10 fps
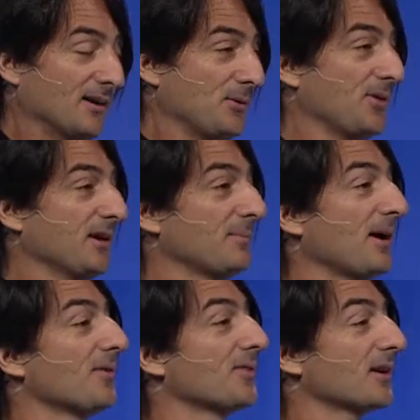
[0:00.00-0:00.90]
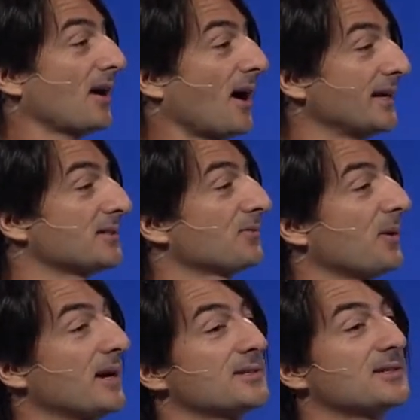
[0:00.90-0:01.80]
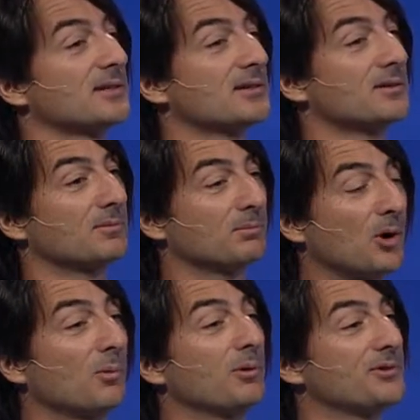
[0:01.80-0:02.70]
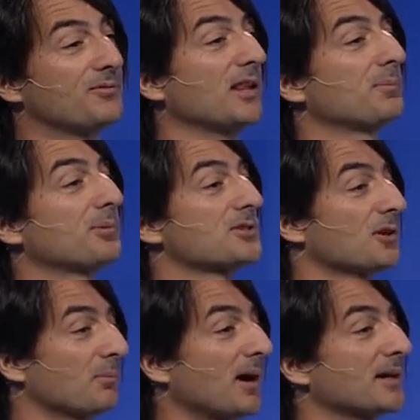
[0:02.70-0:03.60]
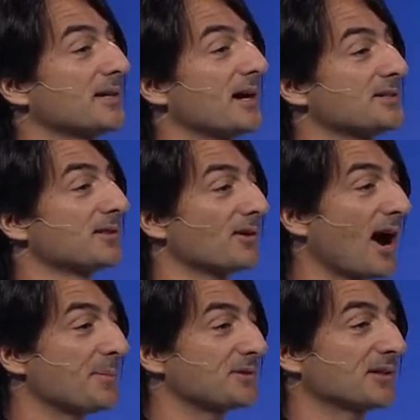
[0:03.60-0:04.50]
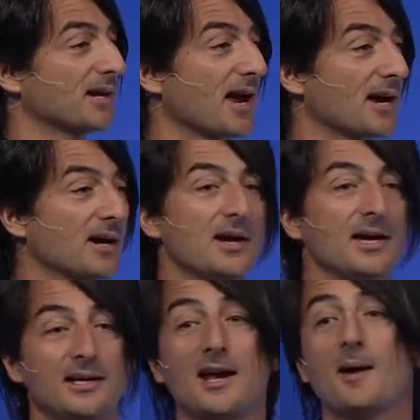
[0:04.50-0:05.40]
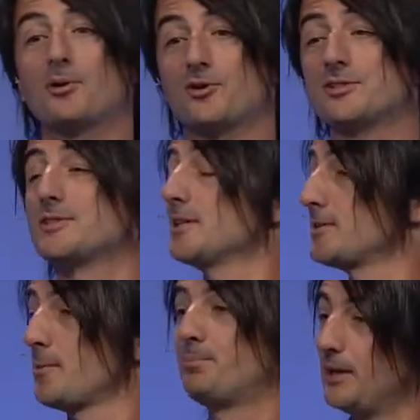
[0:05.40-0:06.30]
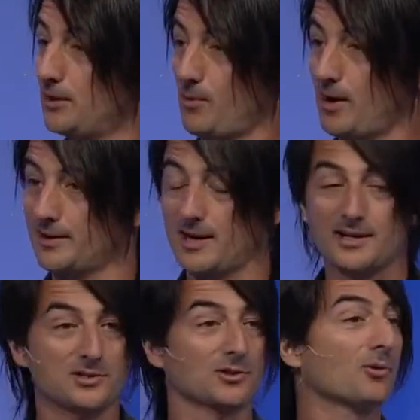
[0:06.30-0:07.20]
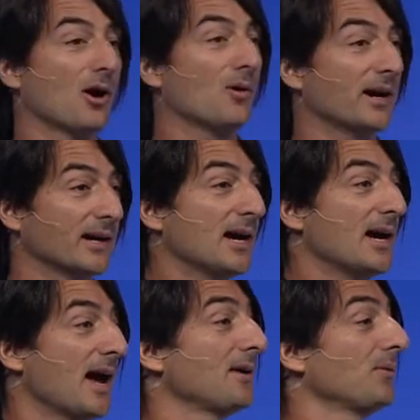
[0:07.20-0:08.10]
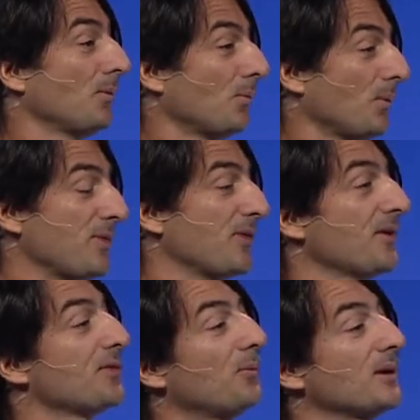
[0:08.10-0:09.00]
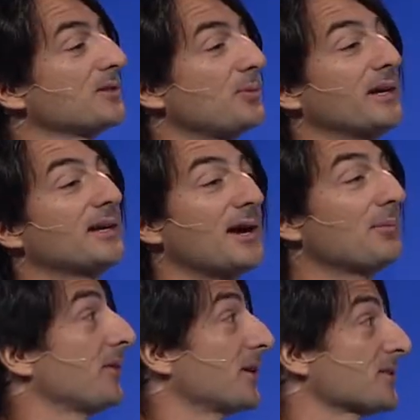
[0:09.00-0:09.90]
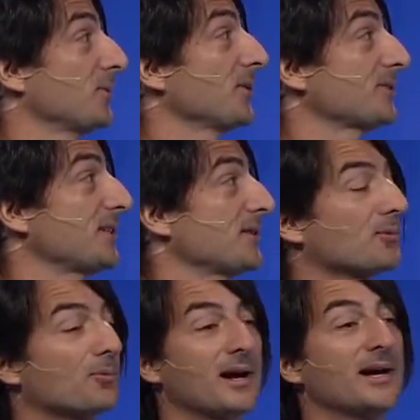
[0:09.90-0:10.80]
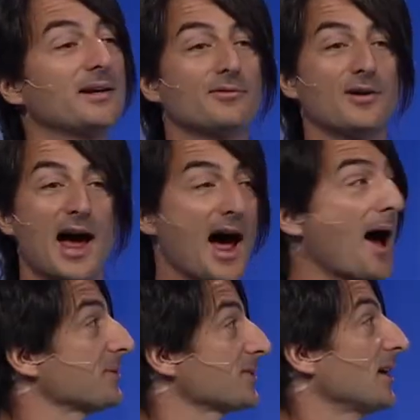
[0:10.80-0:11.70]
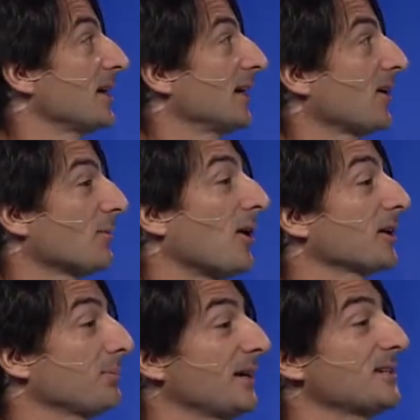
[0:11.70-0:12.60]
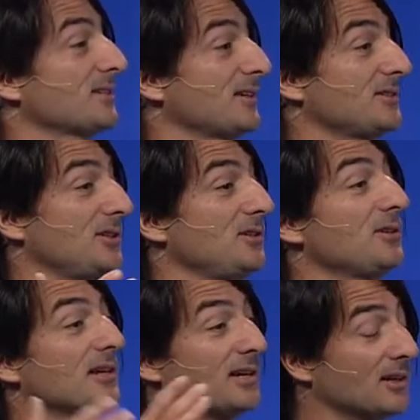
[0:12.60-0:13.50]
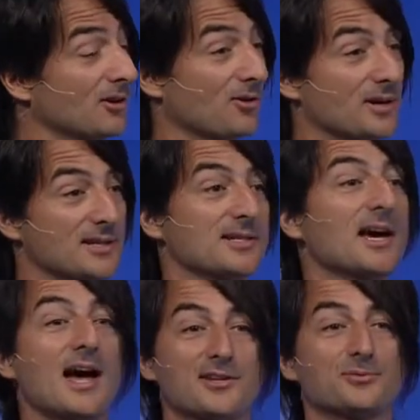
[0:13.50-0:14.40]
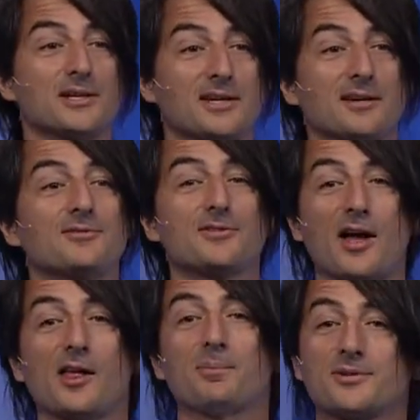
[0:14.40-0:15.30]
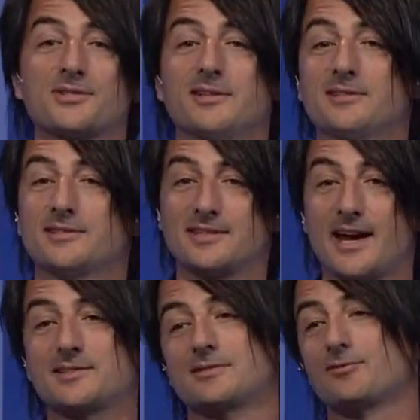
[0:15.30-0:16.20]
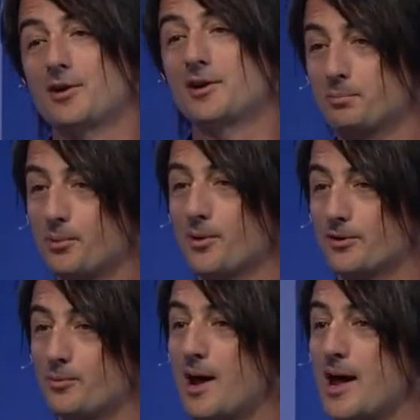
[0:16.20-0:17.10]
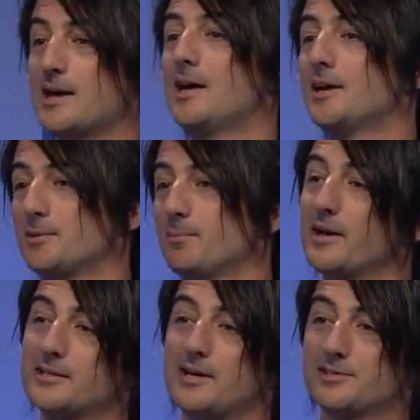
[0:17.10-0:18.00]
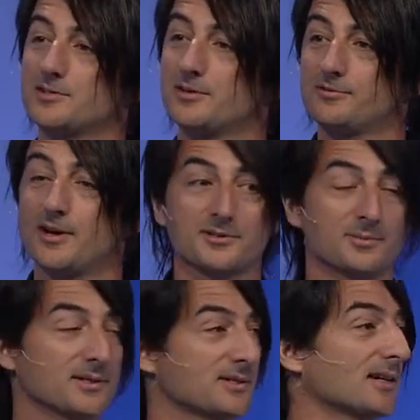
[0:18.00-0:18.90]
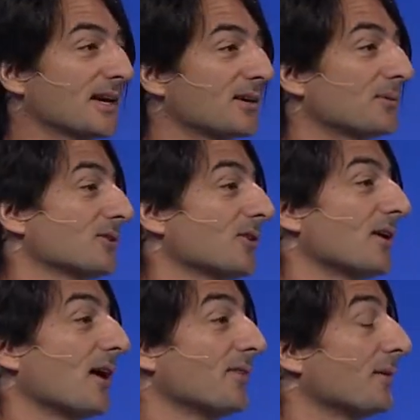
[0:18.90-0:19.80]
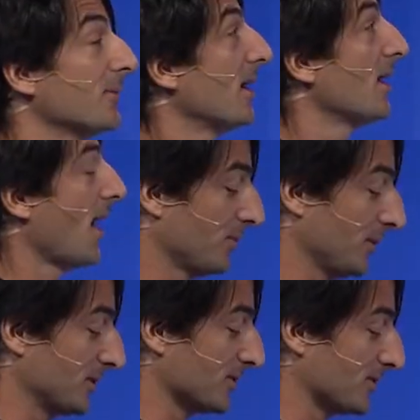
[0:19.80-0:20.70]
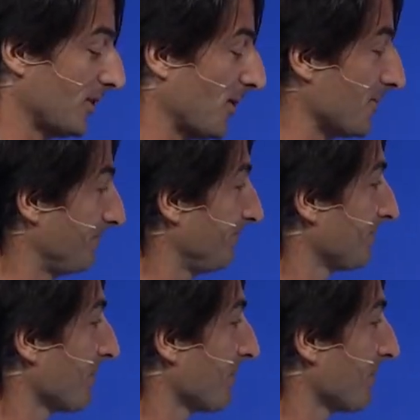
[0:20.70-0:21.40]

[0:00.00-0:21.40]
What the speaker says: if you think about the kinds of ways that mobile developers are monetizing their apps today, in-app purchase is a big one, and it's growing. And we think that once we enable this, we'll see the rate of apps in our marketplace continue to increase as we give developers this next very important way to monetize their investments and get a return on them on Windows Phone.